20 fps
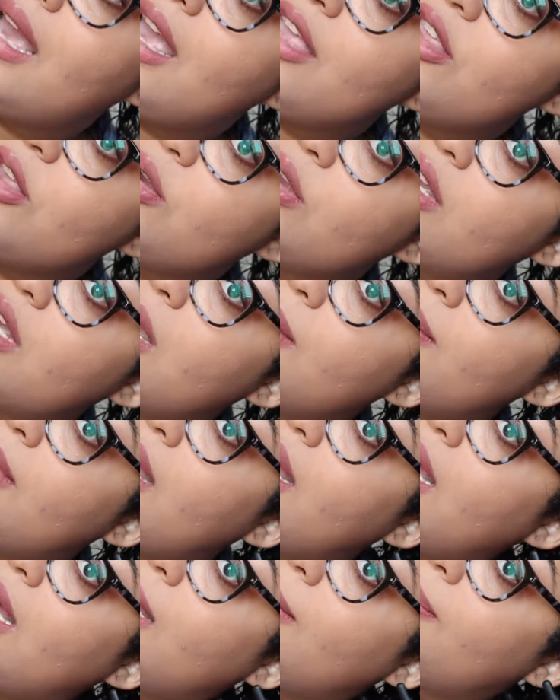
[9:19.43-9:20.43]
and you come
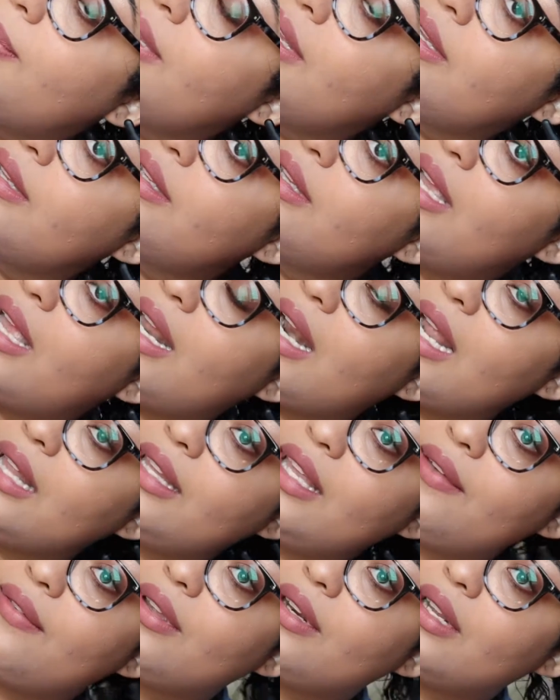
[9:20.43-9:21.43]
up, and I
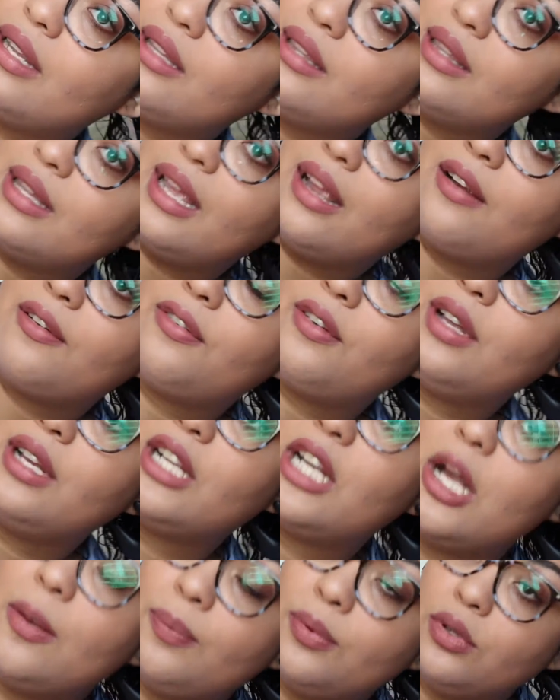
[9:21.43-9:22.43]
leave it there for a
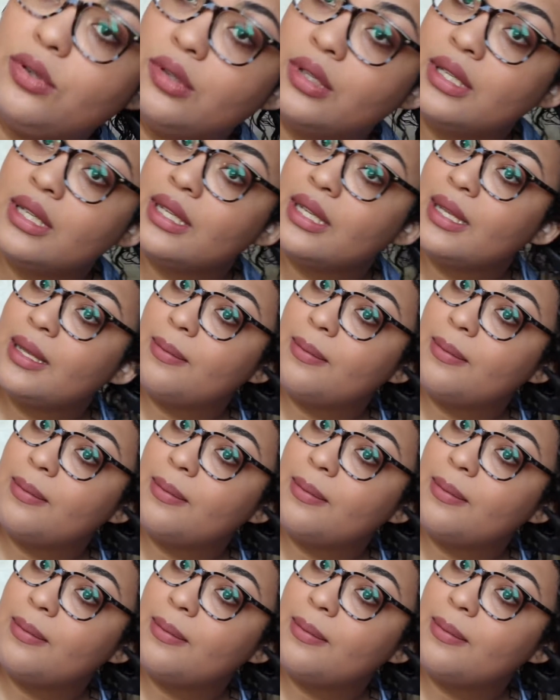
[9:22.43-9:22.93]
couple